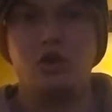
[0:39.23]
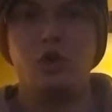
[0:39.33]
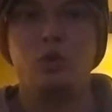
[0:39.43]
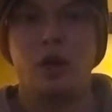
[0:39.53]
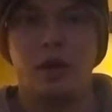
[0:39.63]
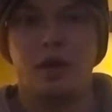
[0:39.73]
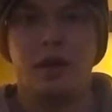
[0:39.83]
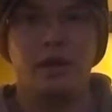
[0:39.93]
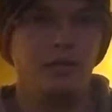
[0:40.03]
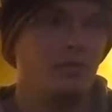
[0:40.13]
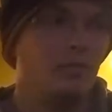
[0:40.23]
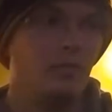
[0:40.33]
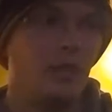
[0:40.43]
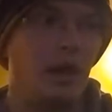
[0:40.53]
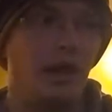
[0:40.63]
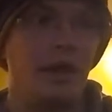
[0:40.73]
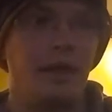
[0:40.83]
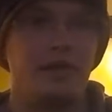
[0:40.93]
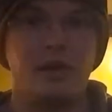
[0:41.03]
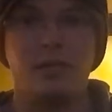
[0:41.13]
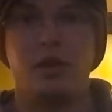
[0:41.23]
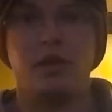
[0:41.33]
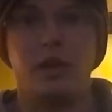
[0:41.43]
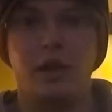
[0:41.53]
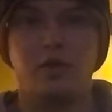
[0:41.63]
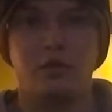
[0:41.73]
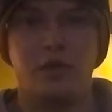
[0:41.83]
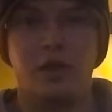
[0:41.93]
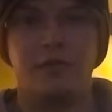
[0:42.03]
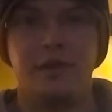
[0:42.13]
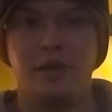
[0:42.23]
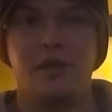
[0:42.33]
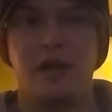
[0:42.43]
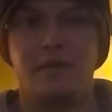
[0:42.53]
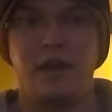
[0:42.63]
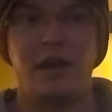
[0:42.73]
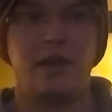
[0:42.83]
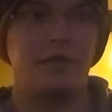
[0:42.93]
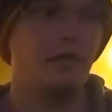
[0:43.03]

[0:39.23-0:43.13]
to duck hunt and some of the legal stuff that you have to have.